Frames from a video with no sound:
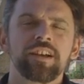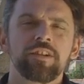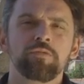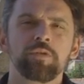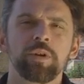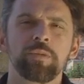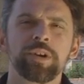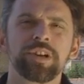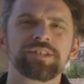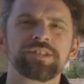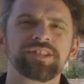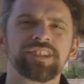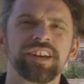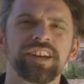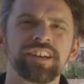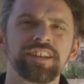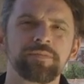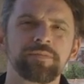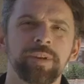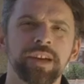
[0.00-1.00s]
We will
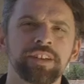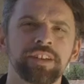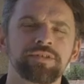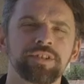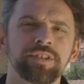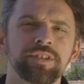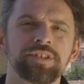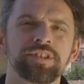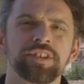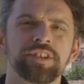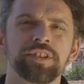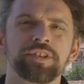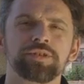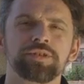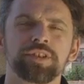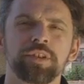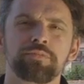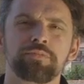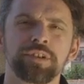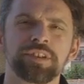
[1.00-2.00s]
start by introducing you
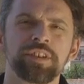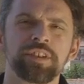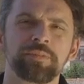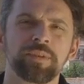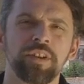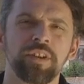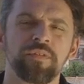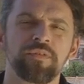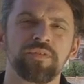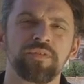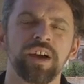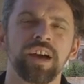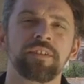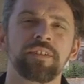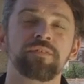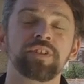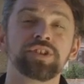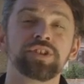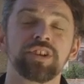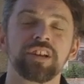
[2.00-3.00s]
to the principle of
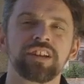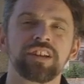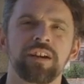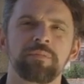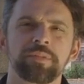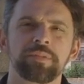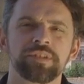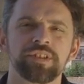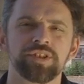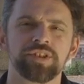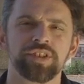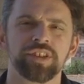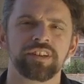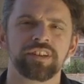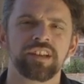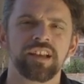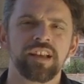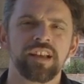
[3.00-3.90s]
visual composition.